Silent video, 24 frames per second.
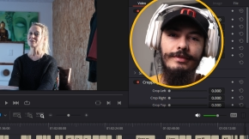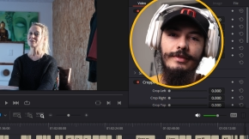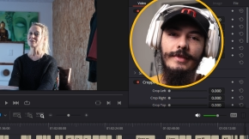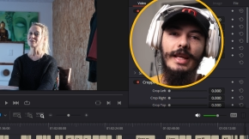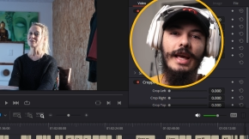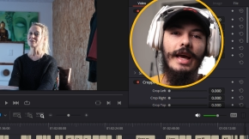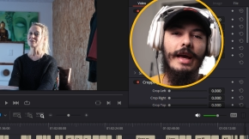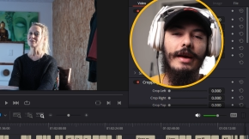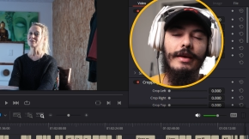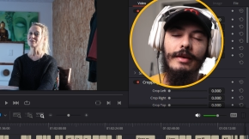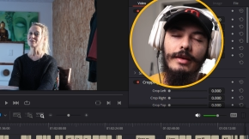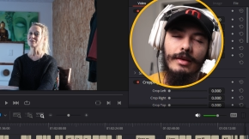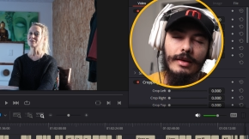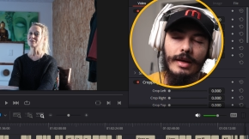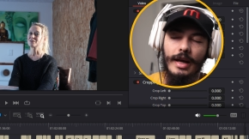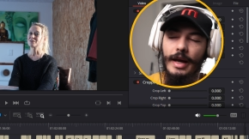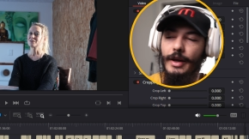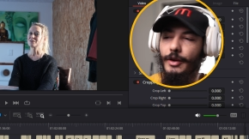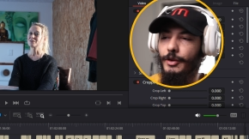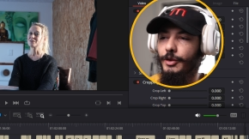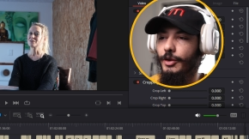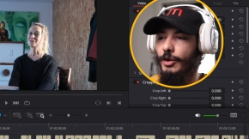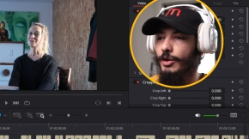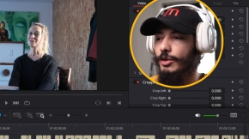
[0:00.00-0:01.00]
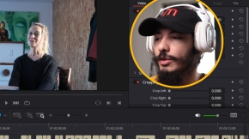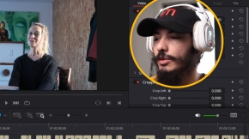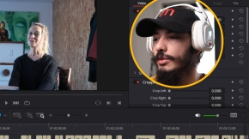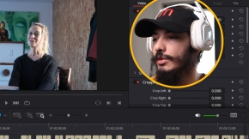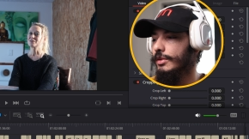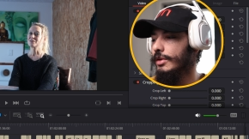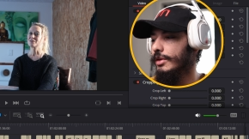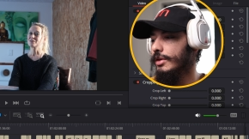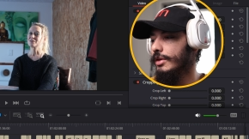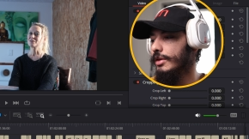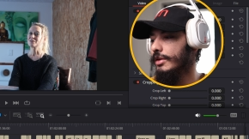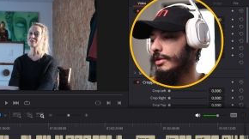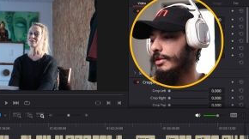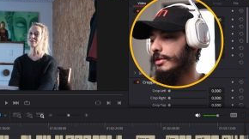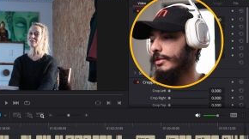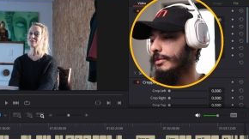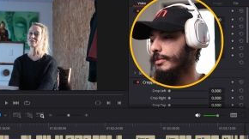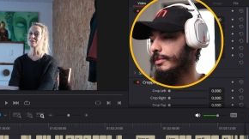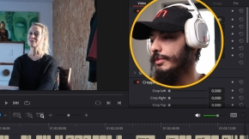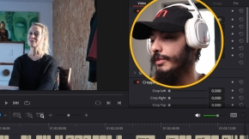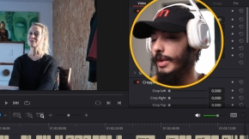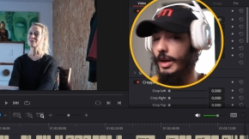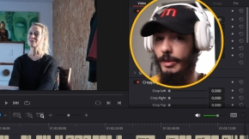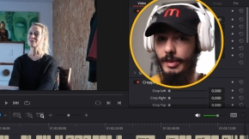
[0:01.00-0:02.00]
Yeah, I don't know,
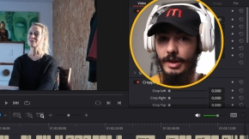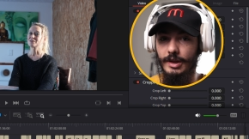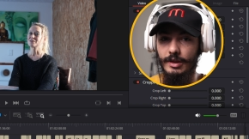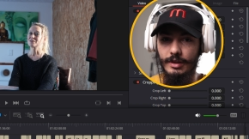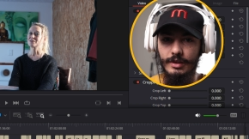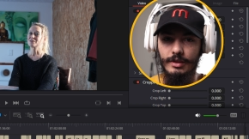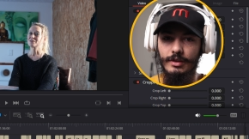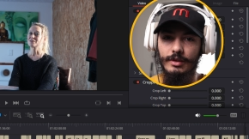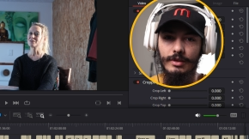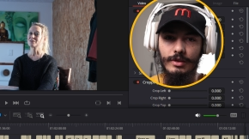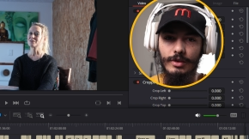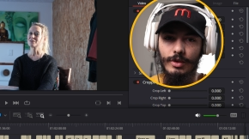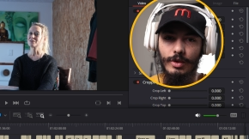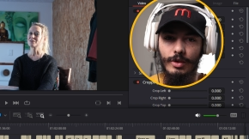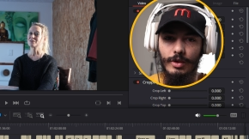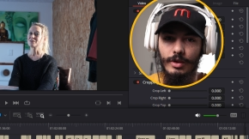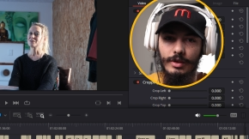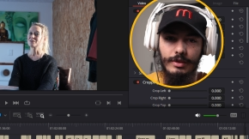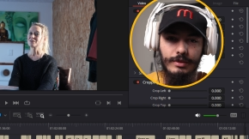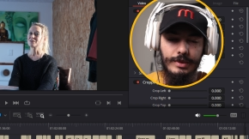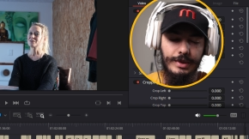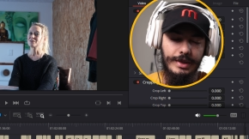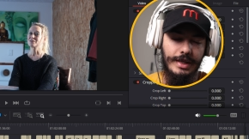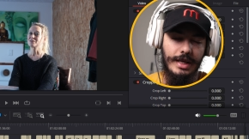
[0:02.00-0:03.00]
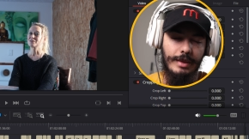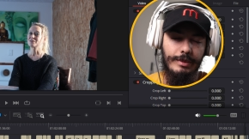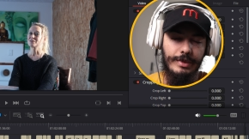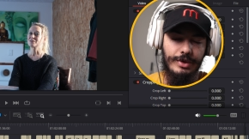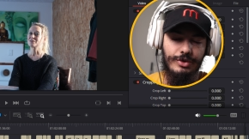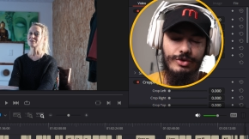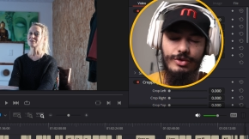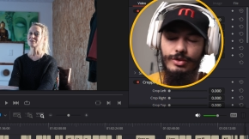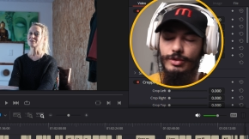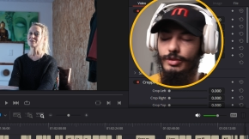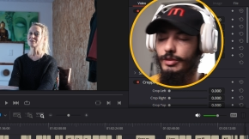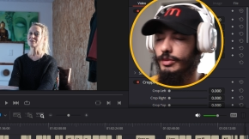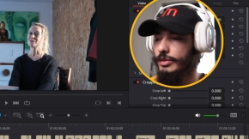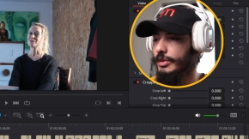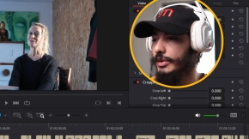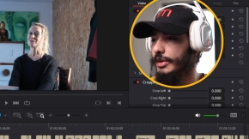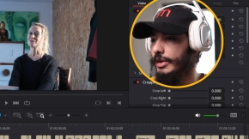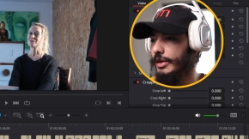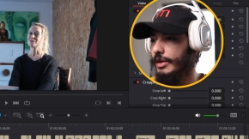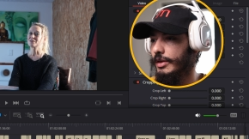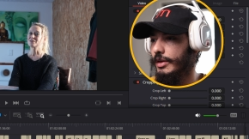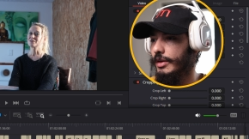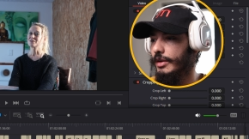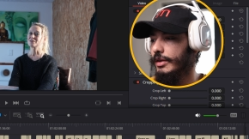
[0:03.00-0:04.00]
maybe, or it can be true.
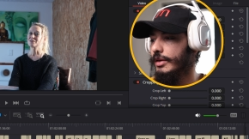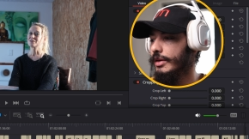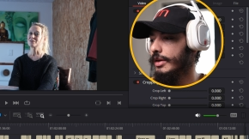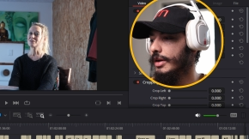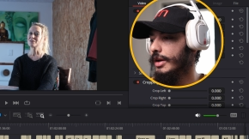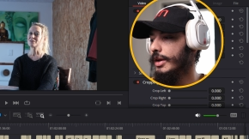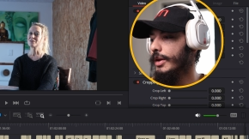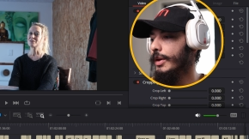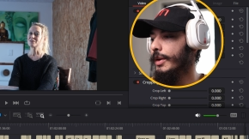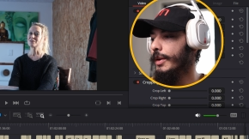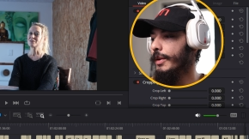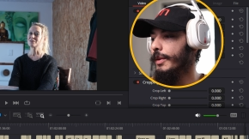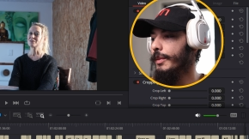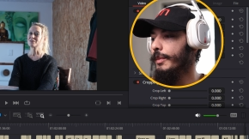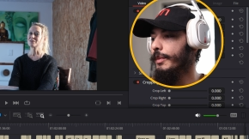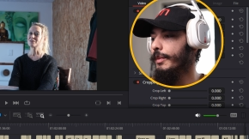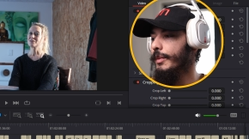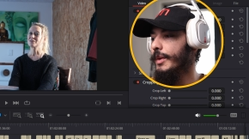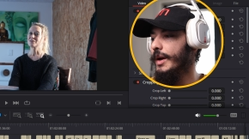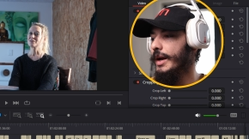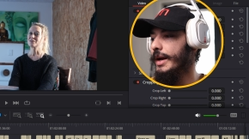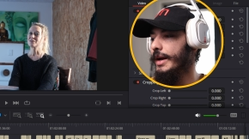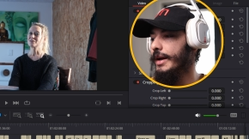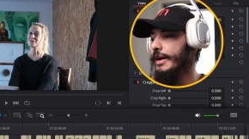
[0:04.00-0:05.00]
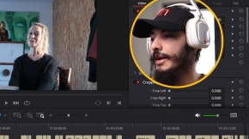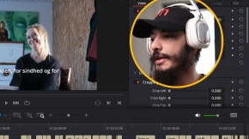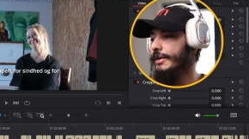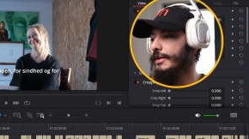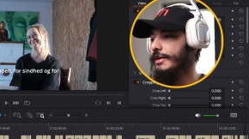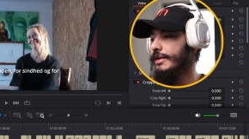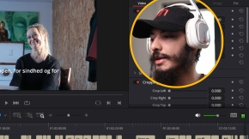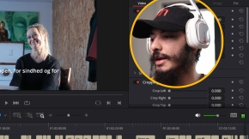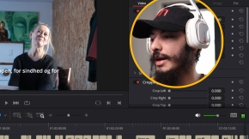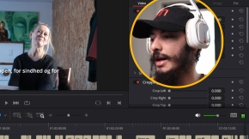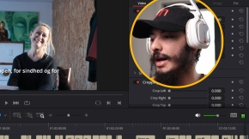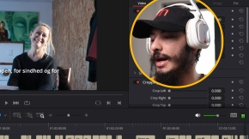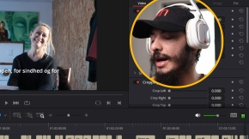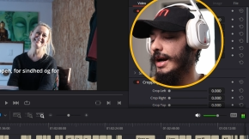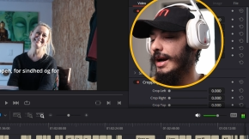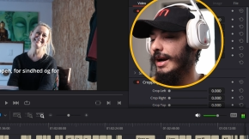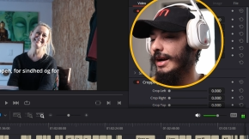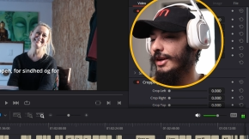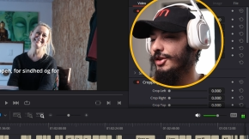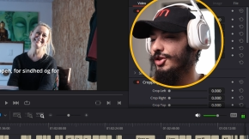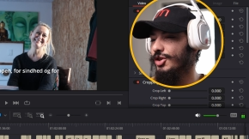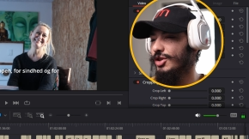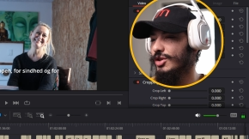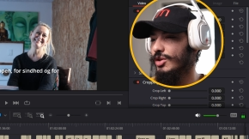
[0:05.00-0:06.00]
And
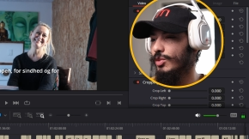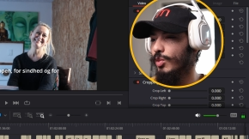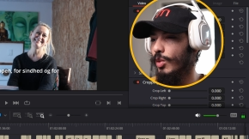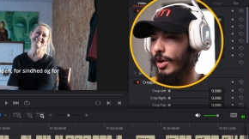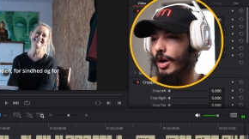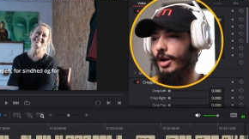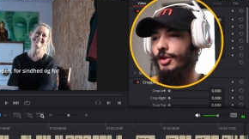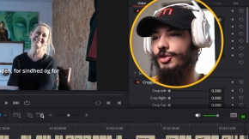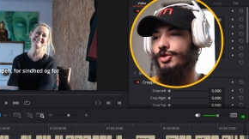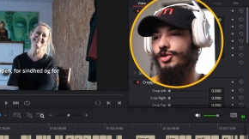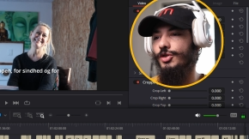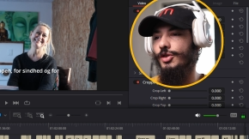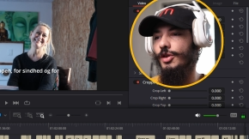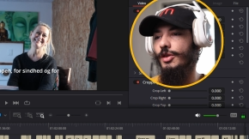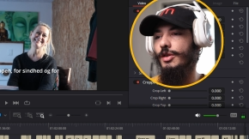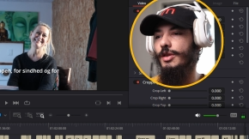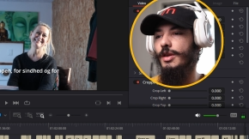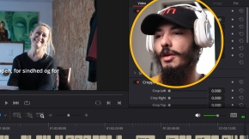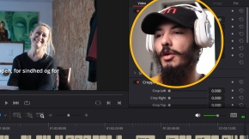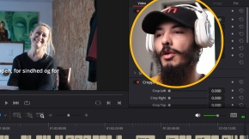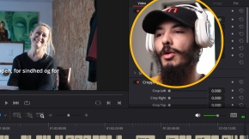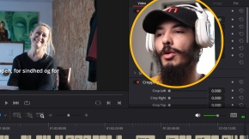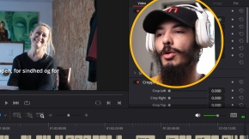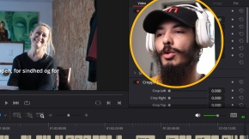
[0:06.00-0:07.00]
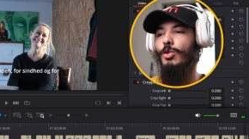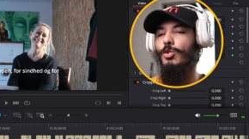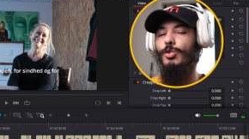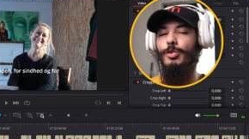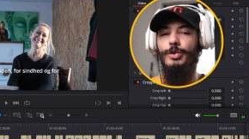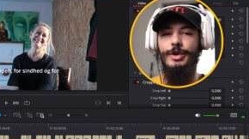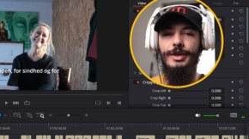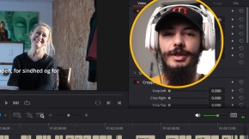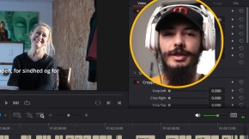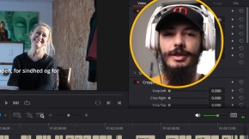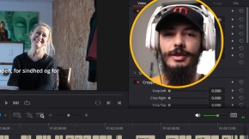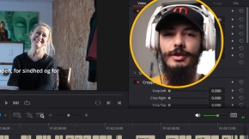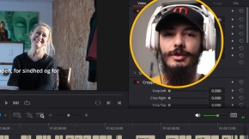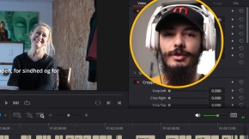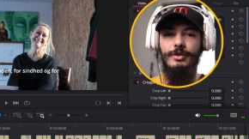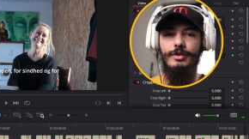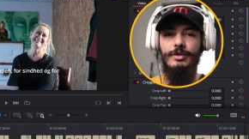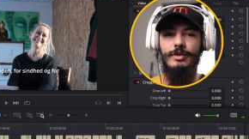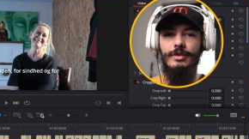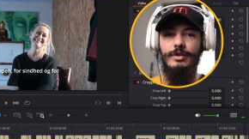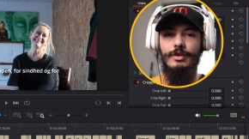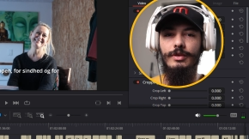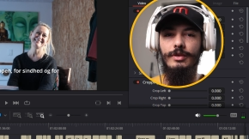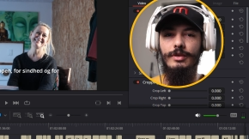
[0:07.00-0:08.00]
I just watched the whole
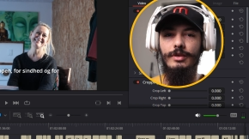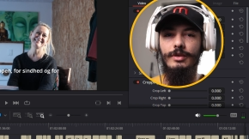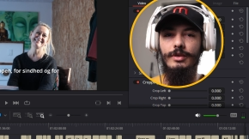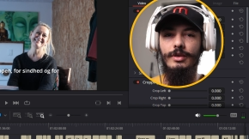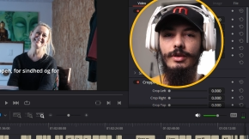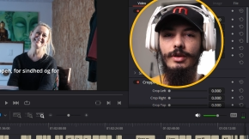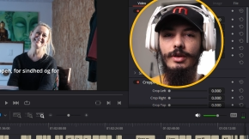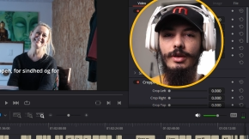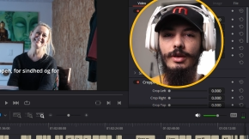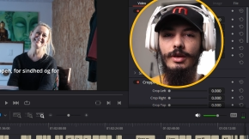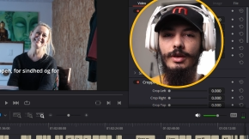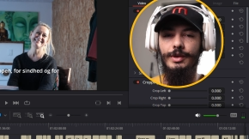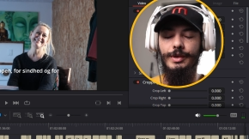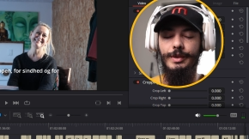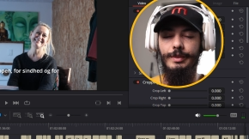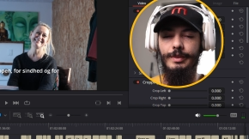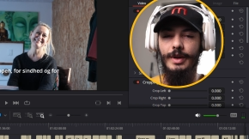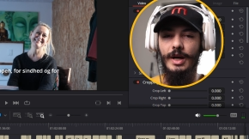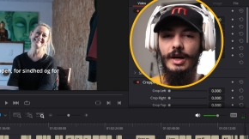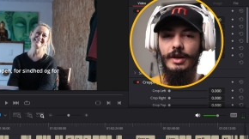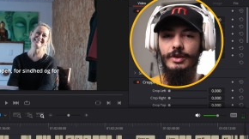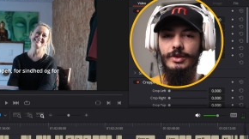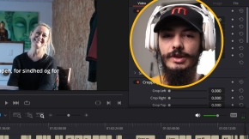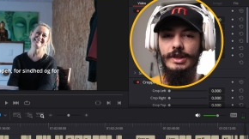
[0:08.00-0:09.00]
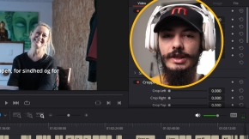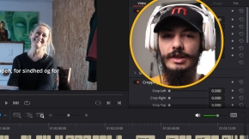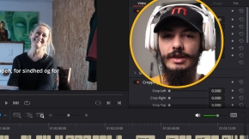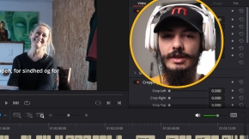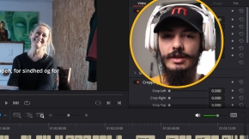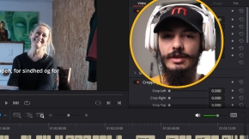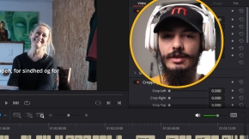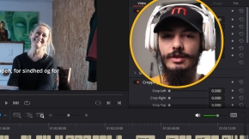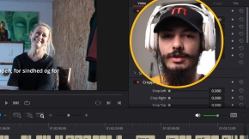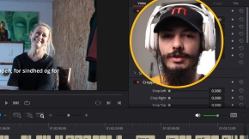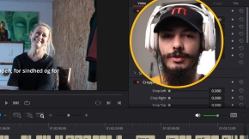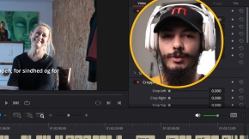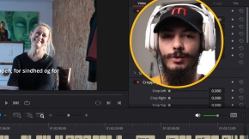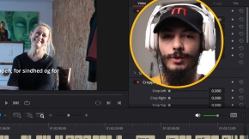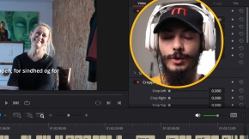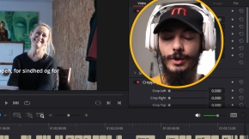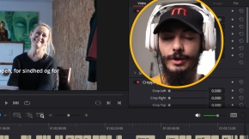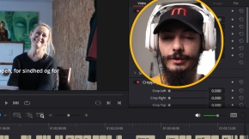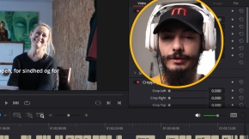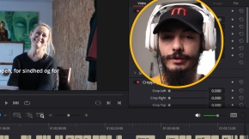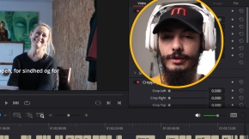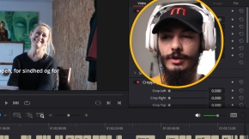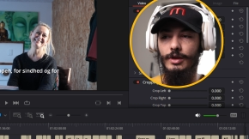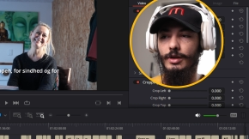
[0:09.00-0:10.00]
video about his
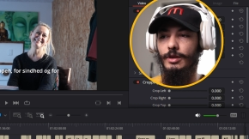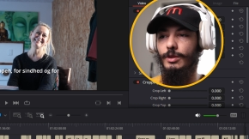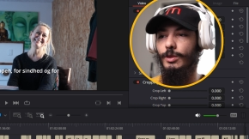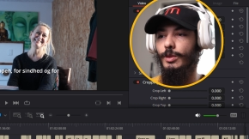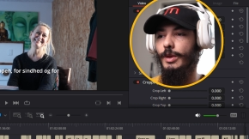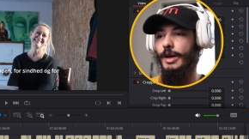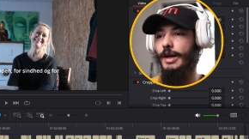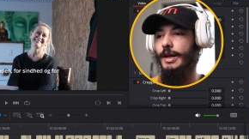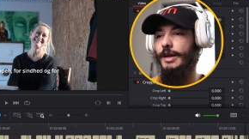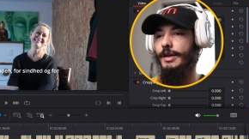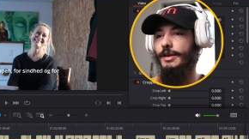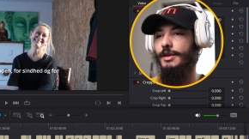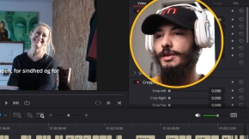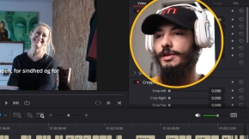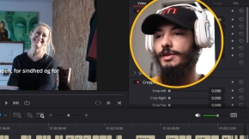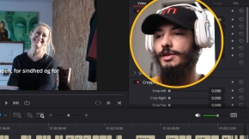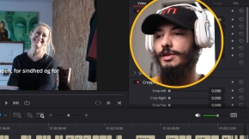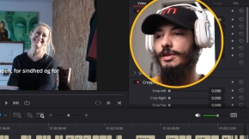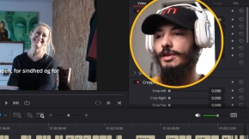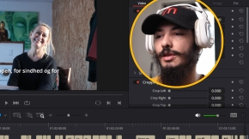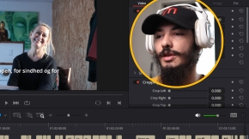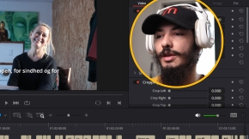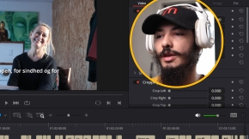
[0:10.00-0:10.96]
workflow, and